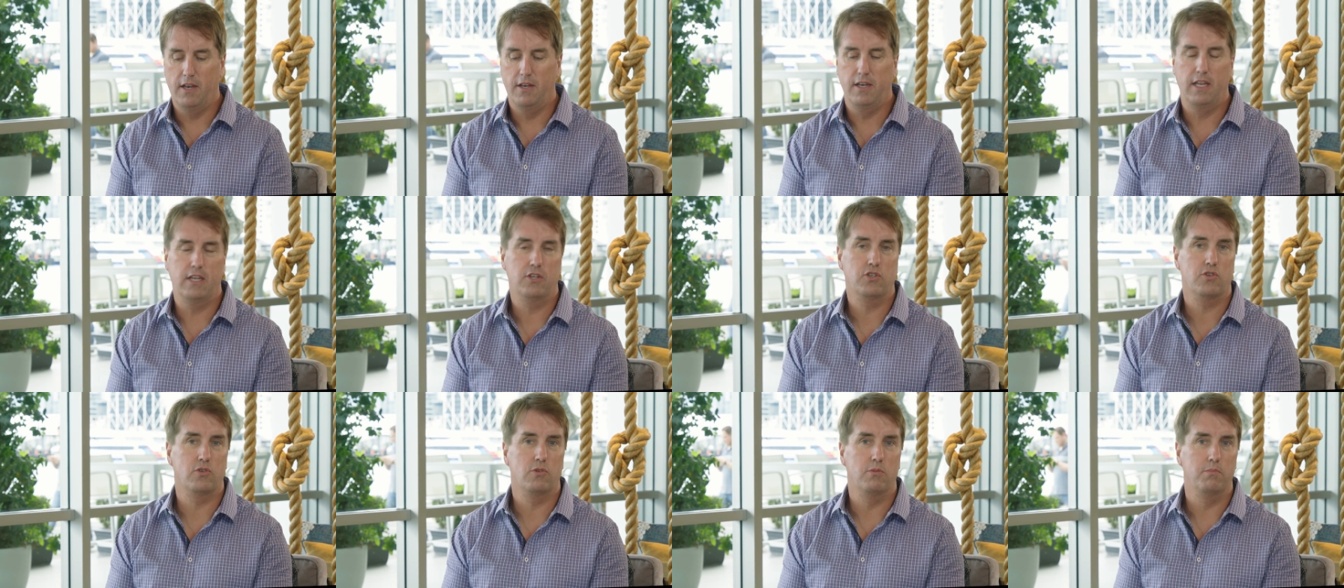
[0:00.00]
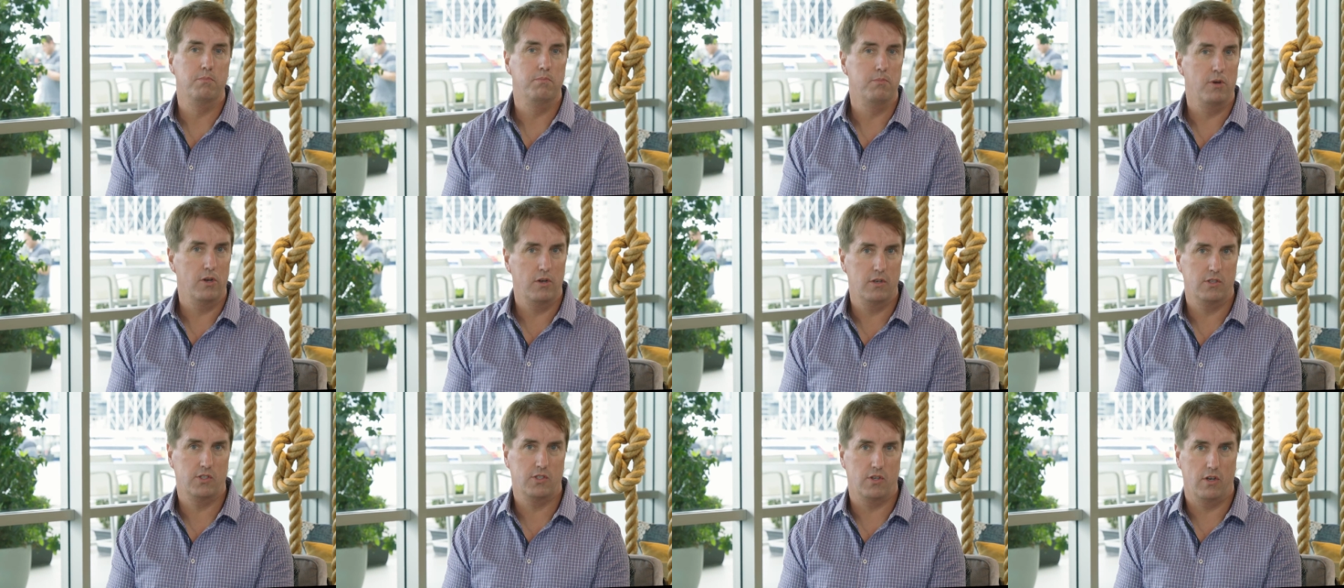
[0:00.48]
national
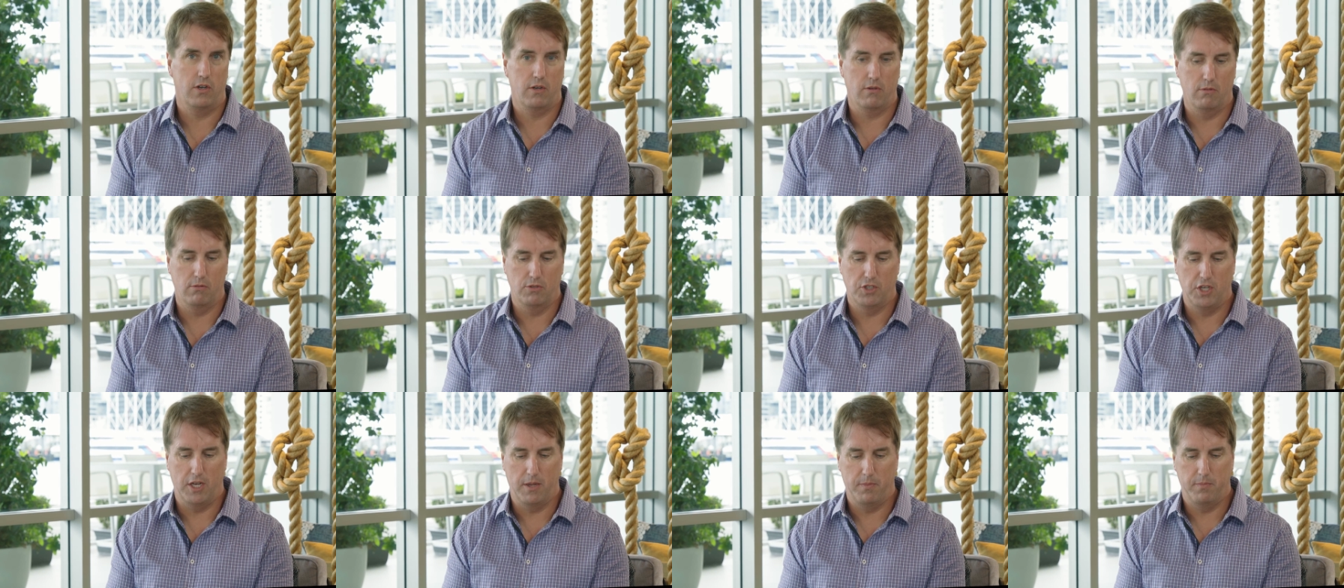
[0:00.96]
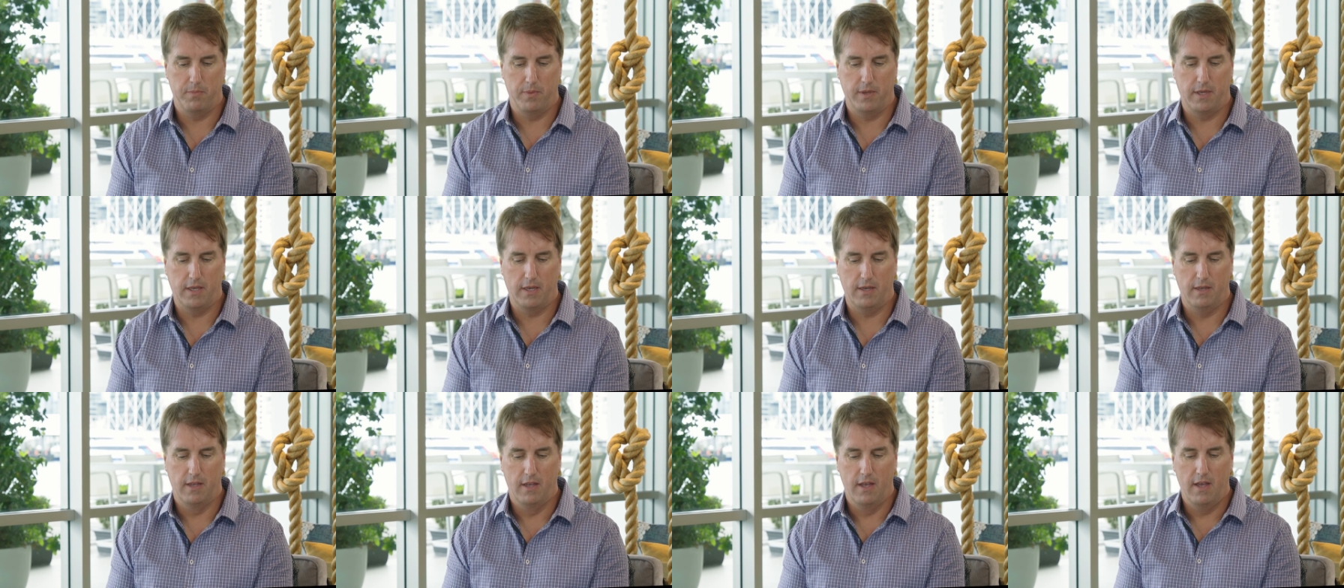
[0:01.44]
motorcycle
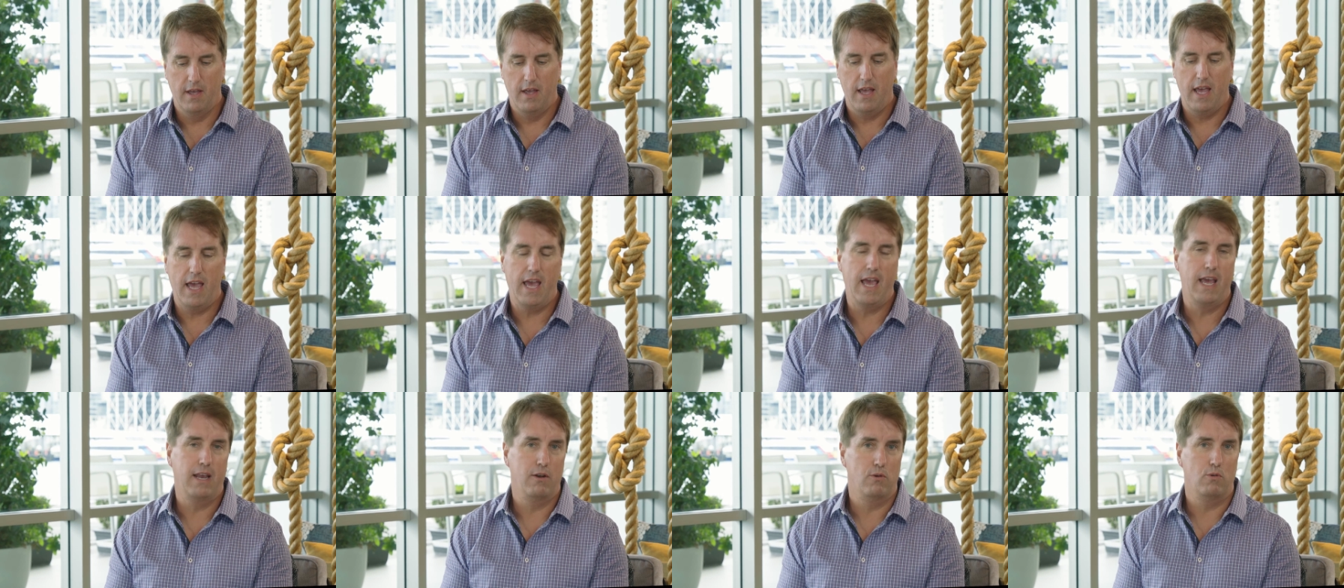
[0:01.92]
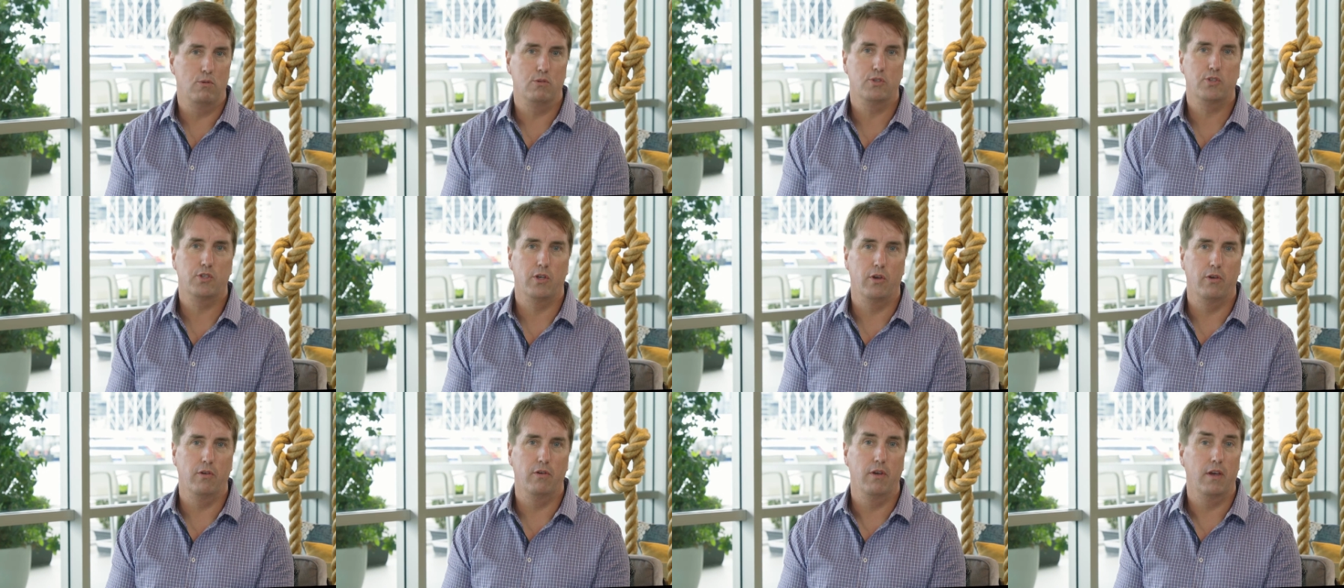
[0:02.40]
champion and
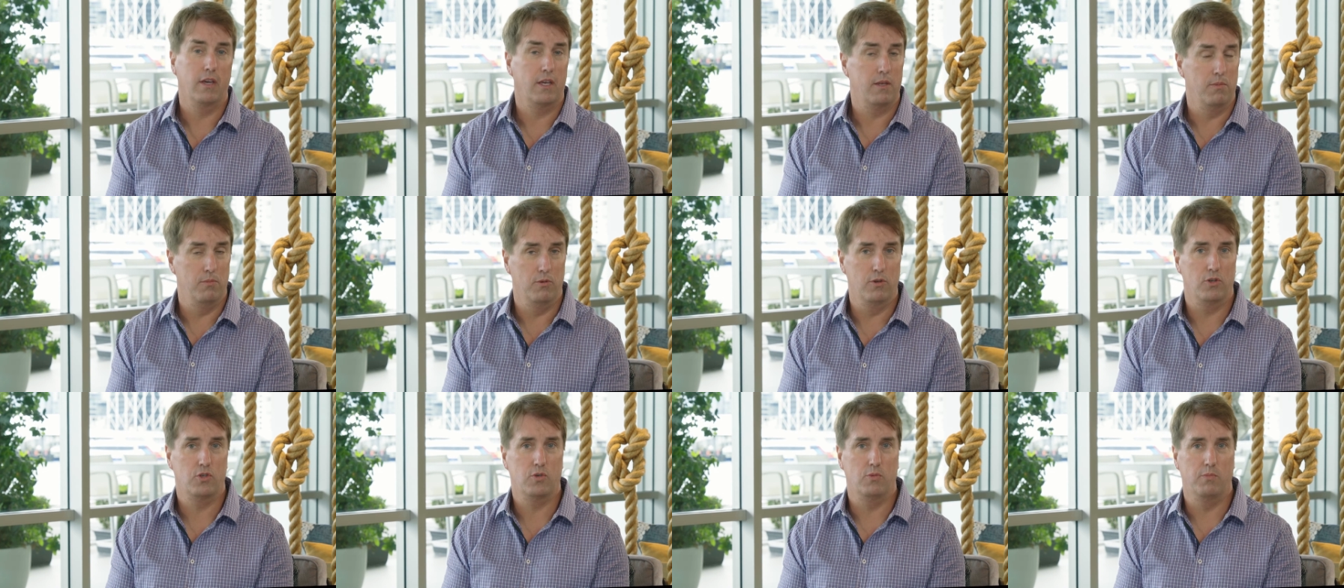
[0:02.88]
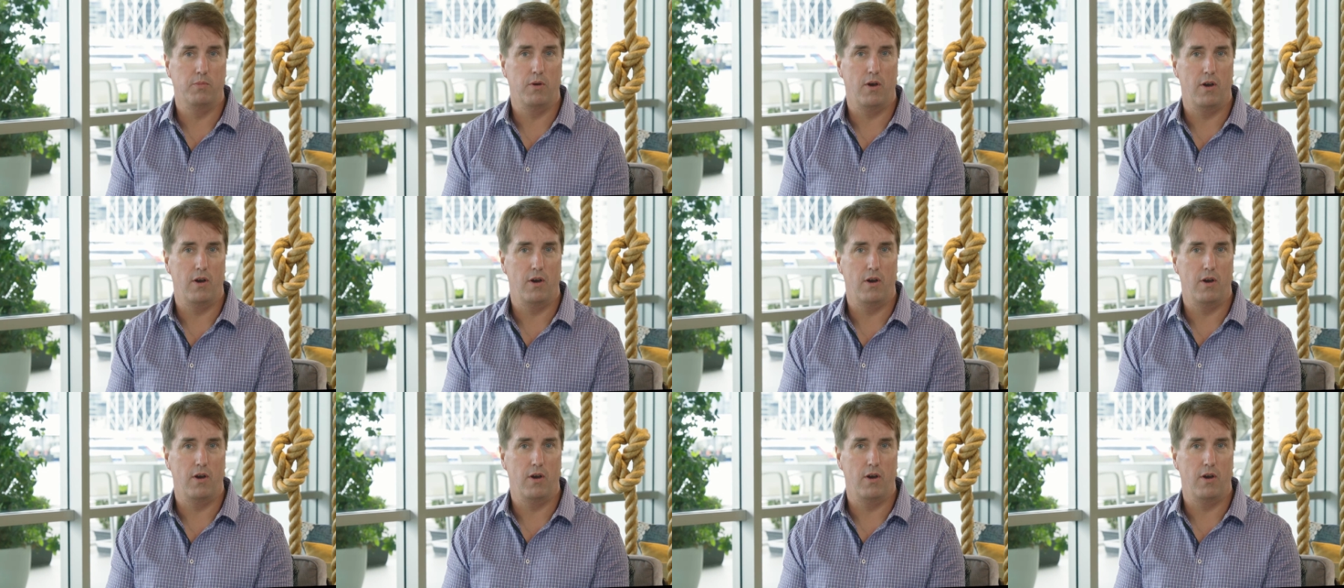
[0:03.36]
also a commercial